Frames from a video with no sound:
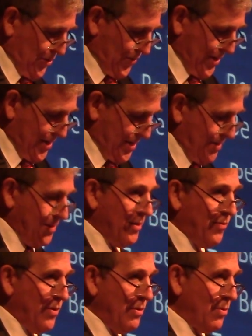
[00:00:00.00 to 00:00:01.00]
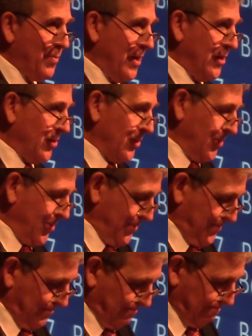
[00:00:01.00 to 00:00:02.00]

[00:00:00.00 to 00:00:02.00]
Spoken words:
be treated if we were patients,